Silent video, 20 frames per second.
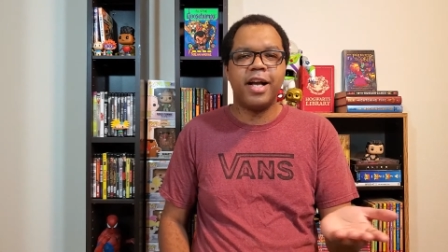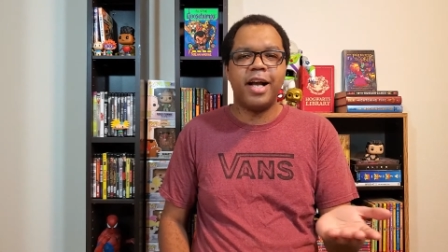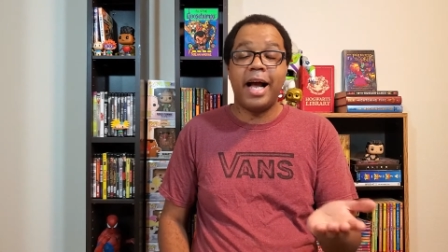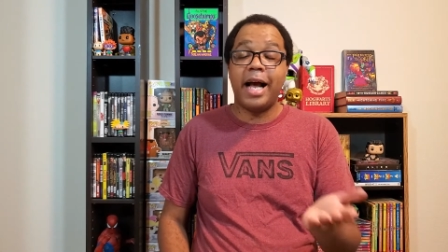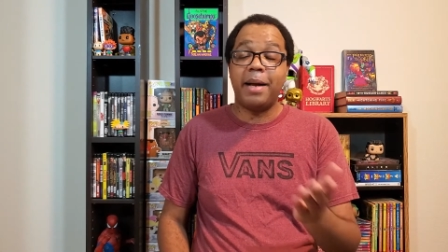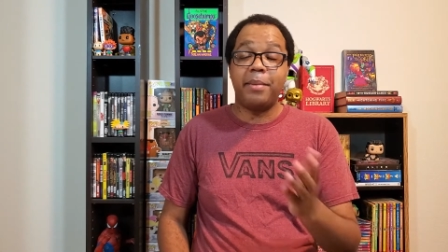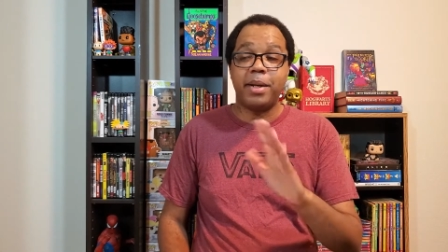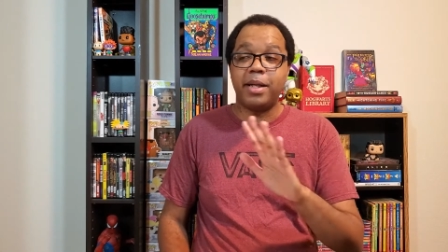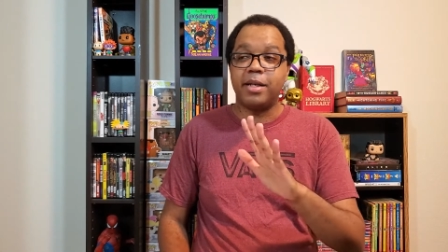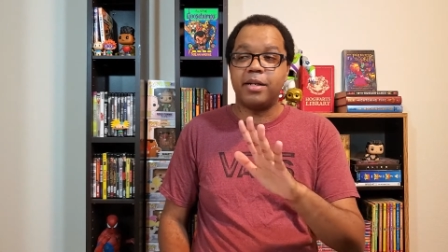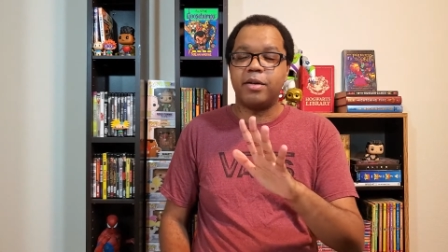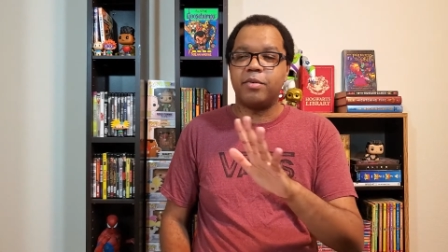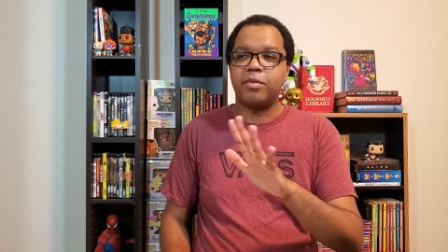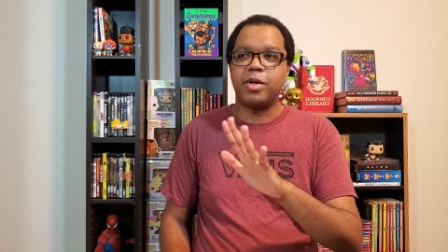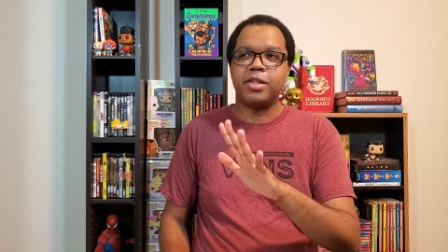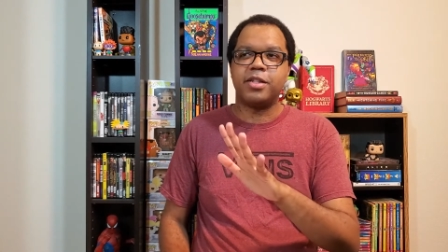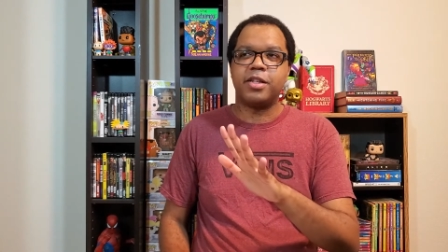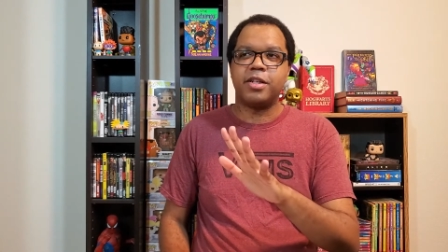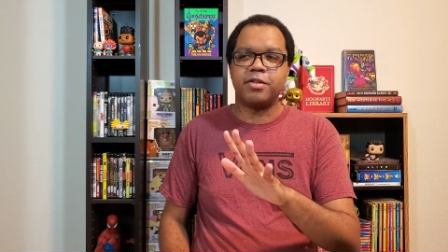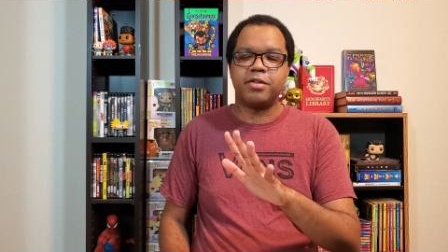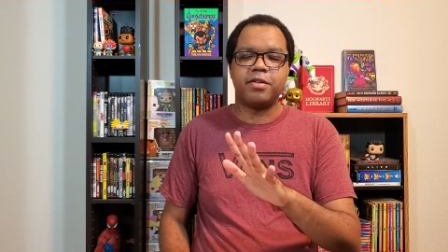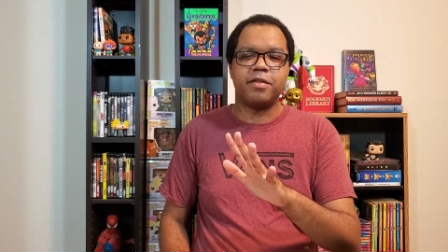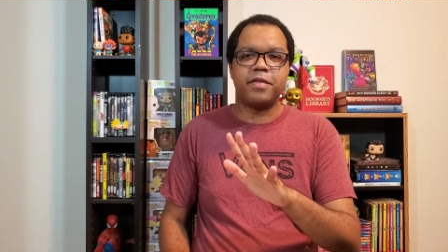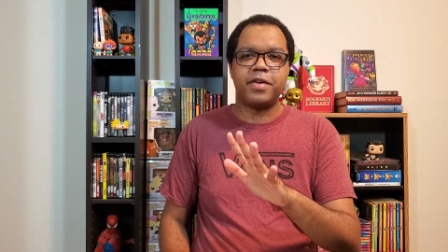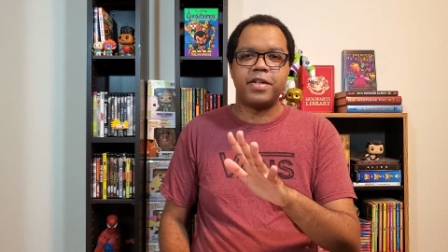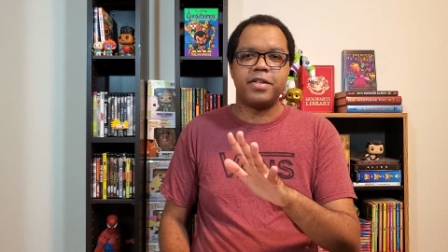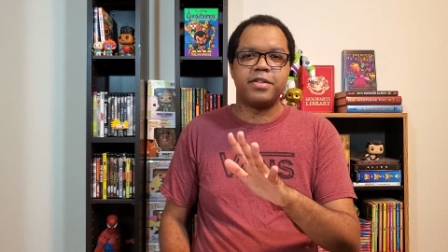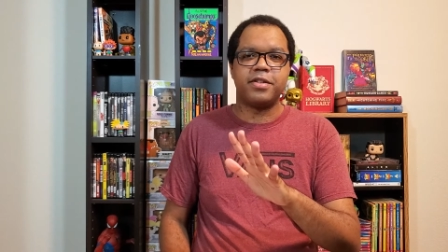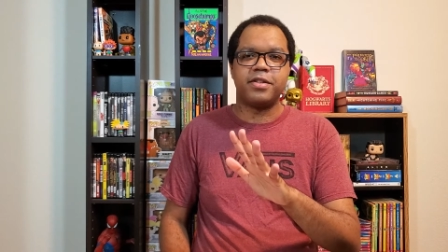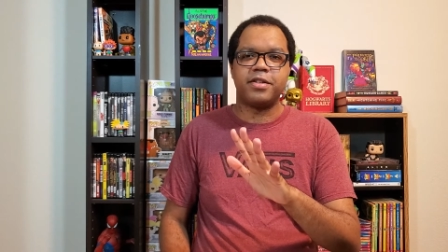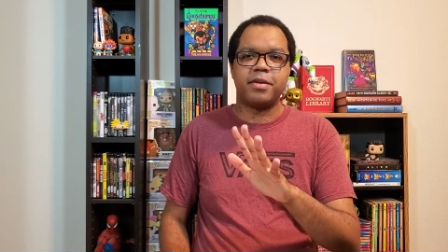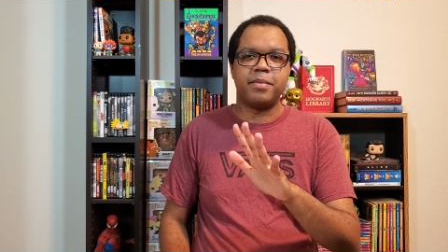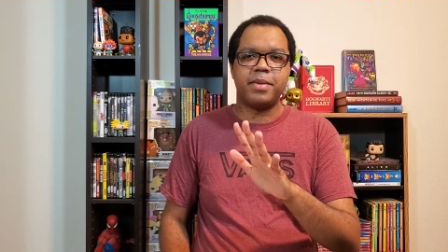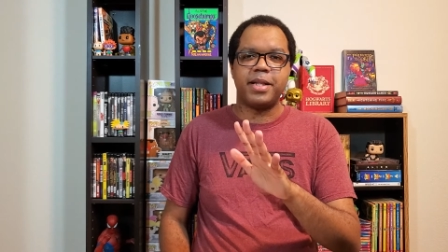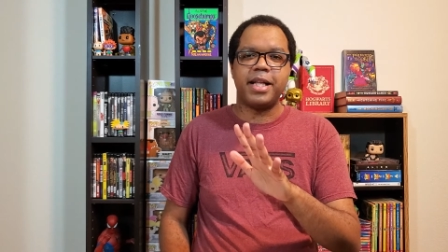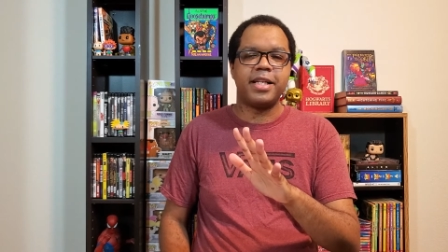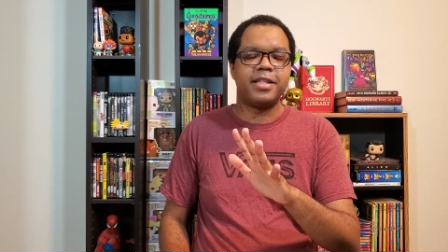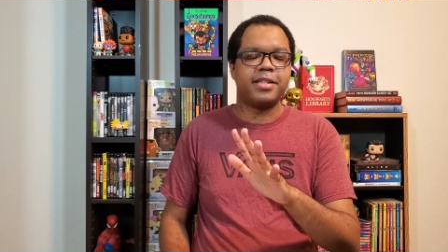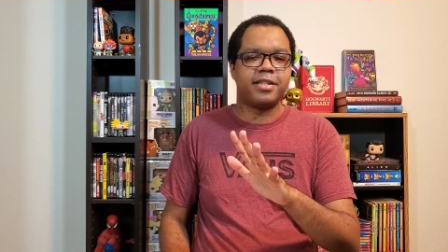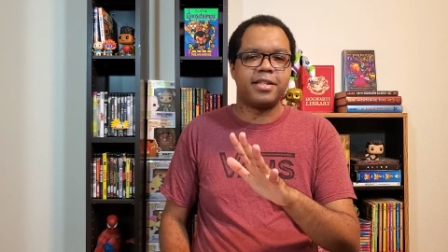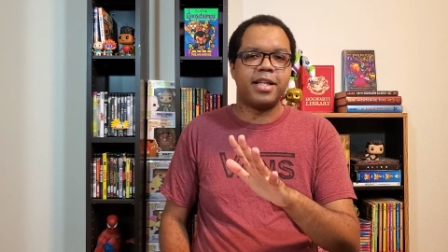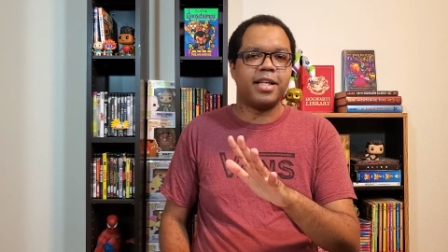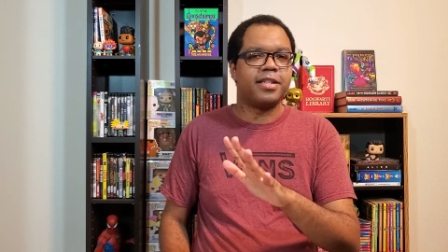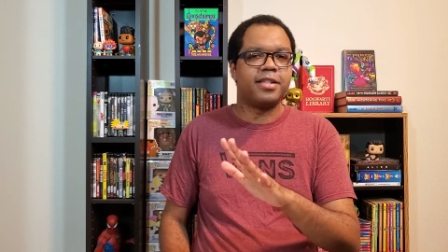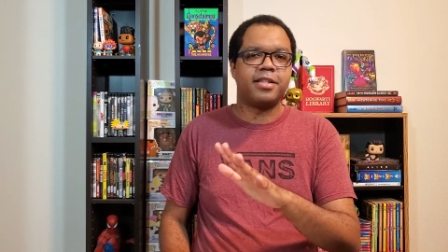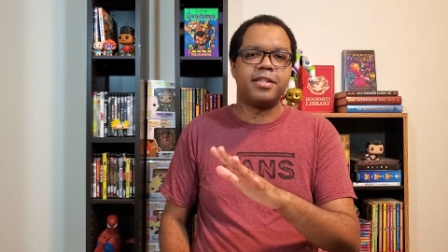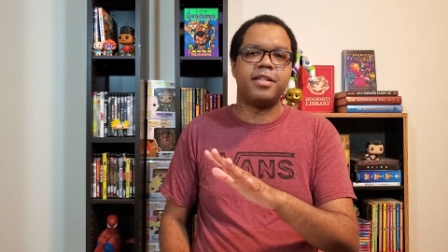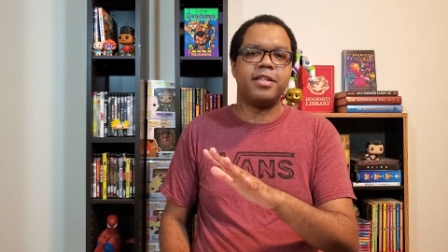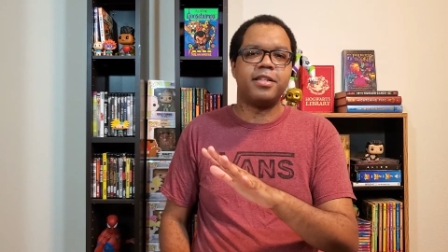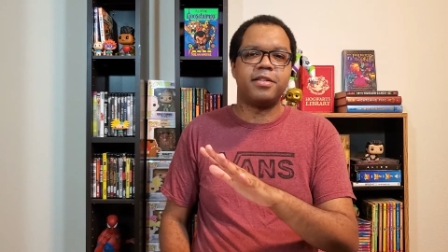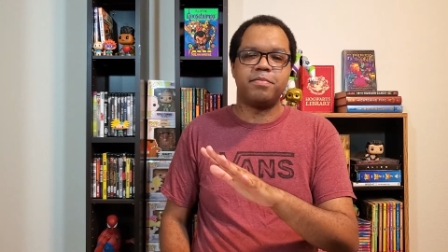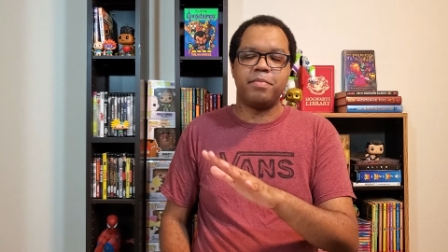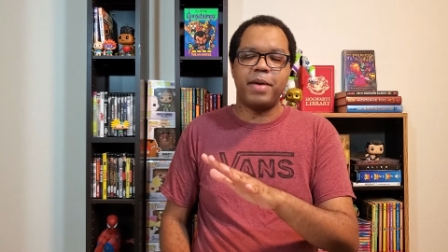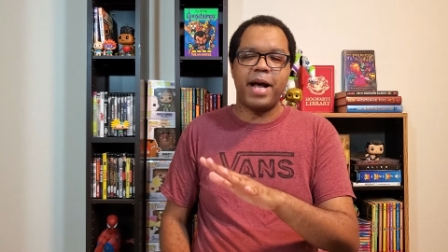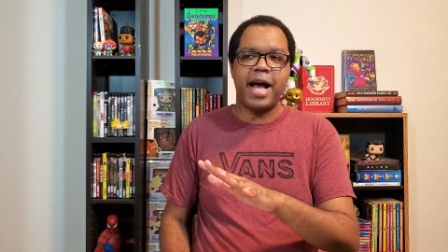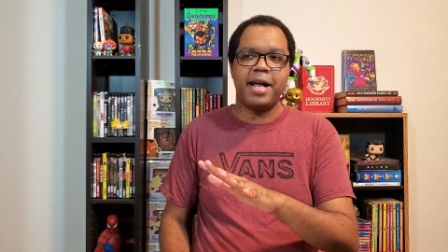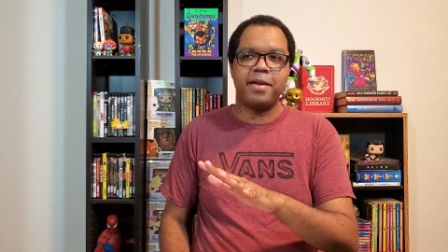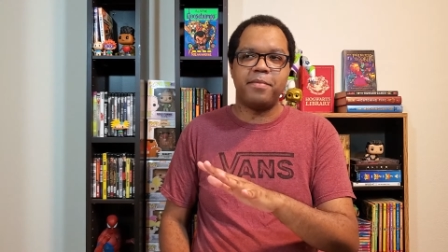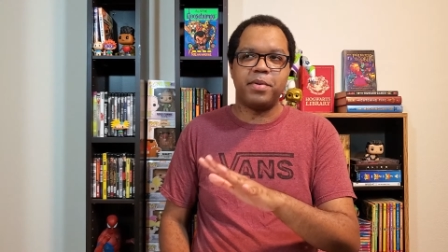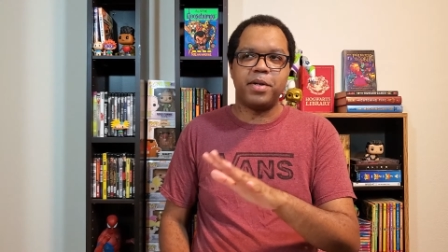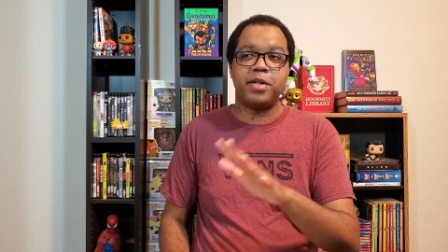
I mean, don't watch Ghost Adventures. I mean, that's just bad.